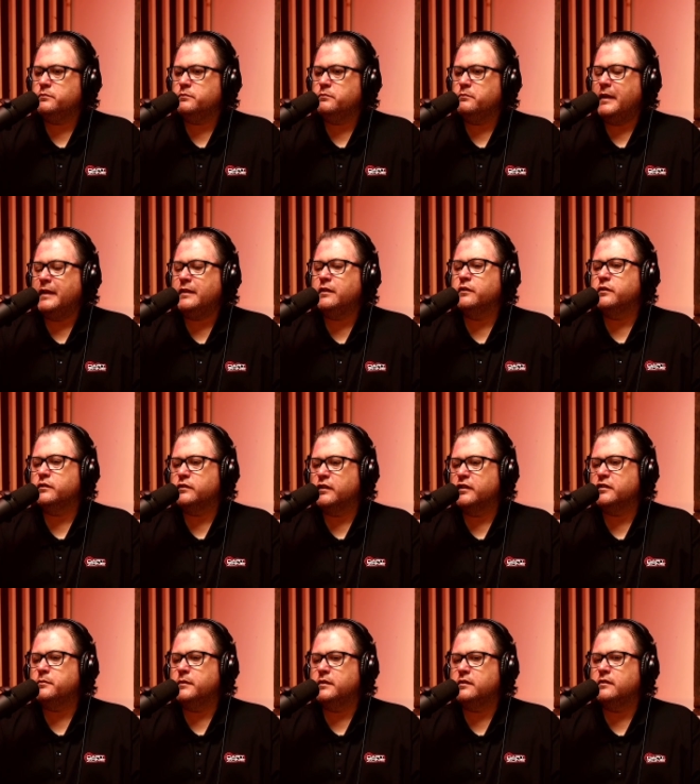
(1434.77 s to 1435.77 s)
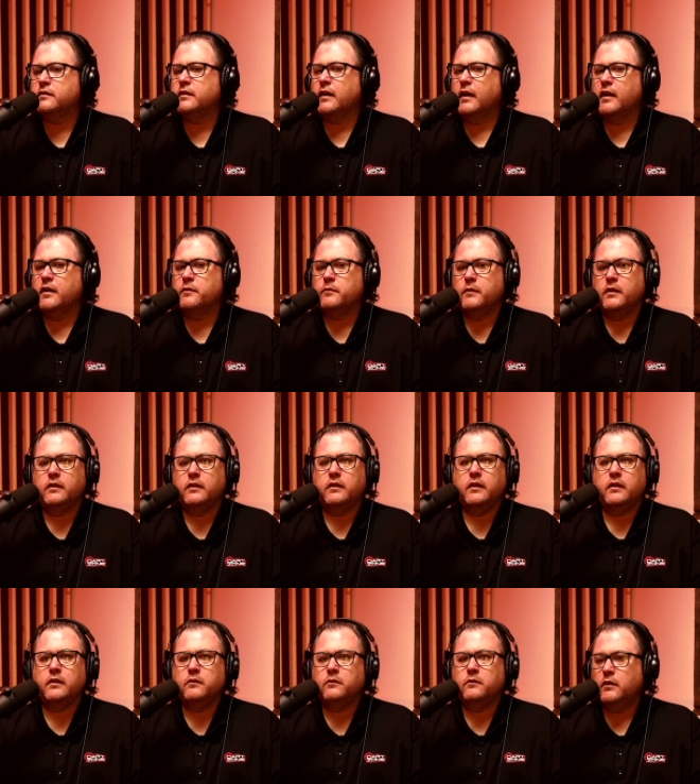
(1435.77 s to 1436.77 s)
make those adjustments in time, and
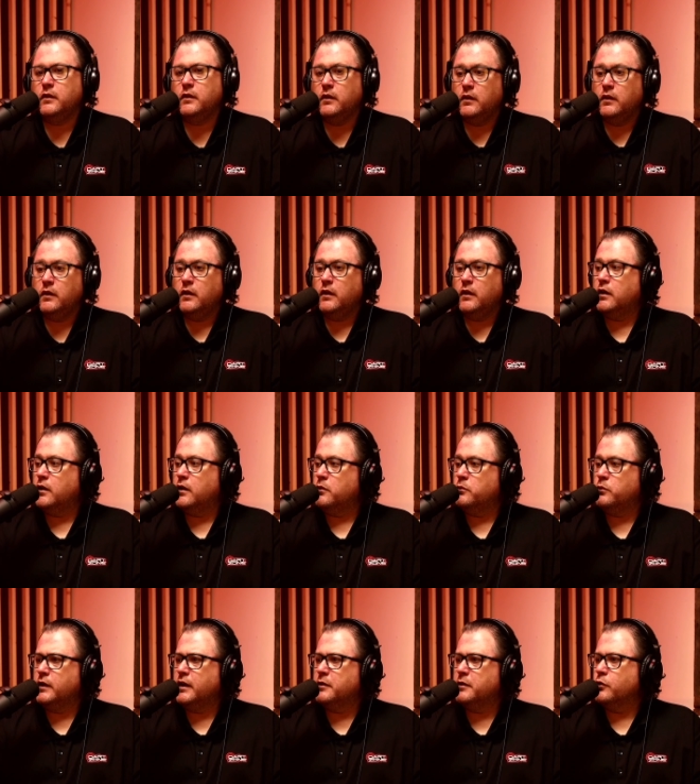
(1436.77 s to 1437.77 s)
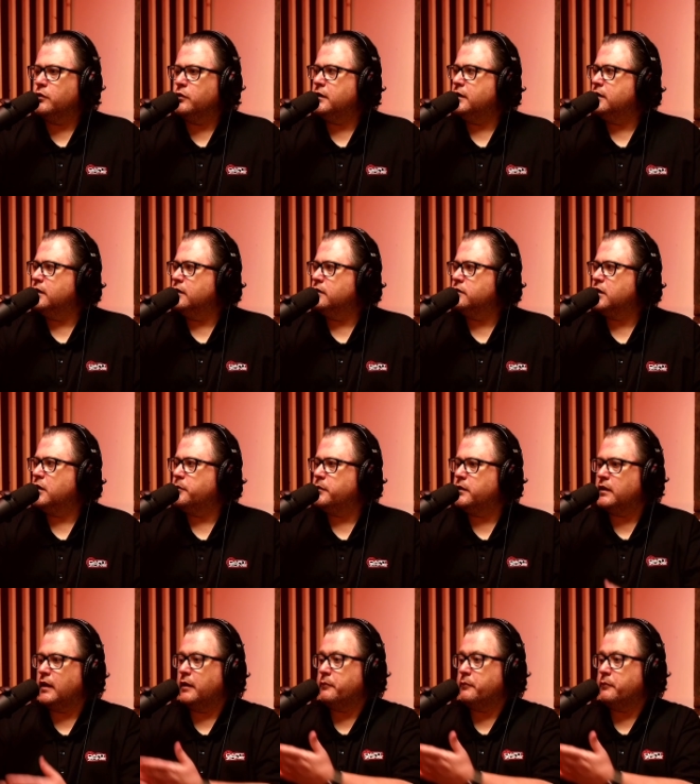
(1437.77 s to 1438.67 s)
then we got more details coming.